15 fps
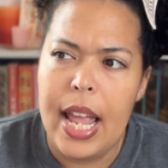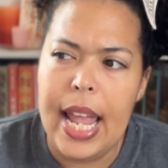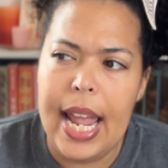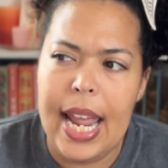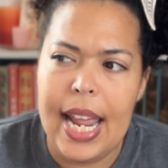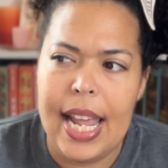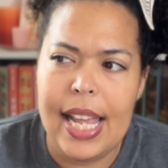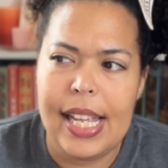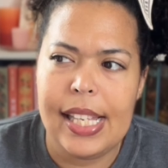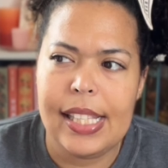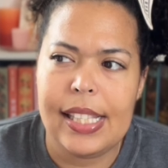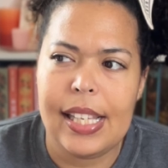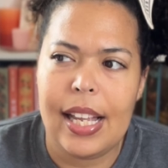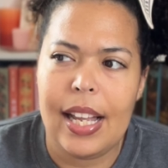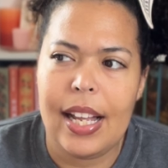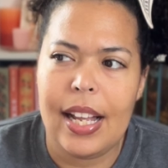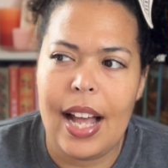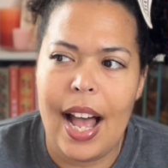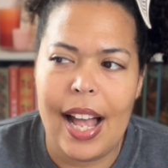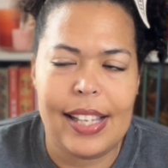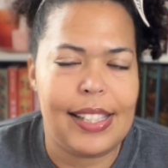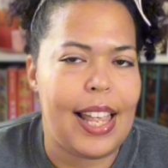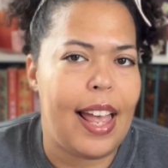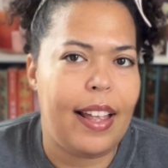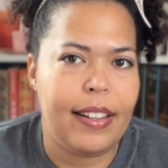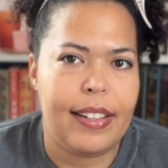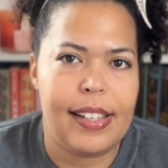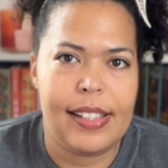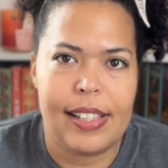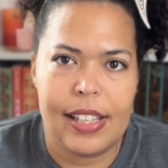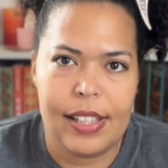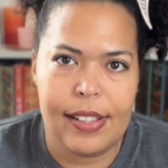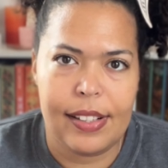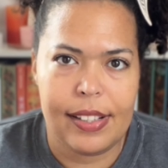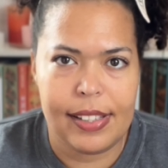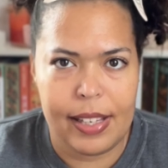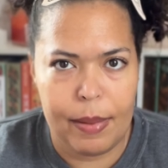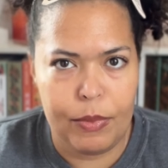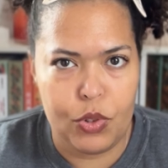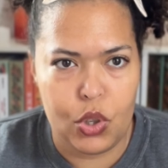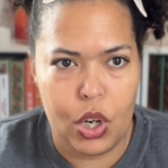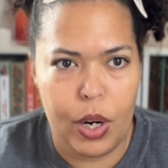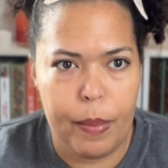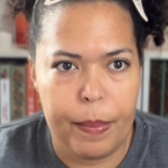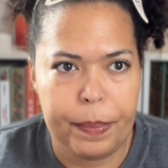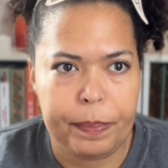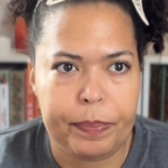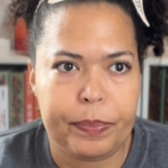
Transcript: has eldest sister syndrome,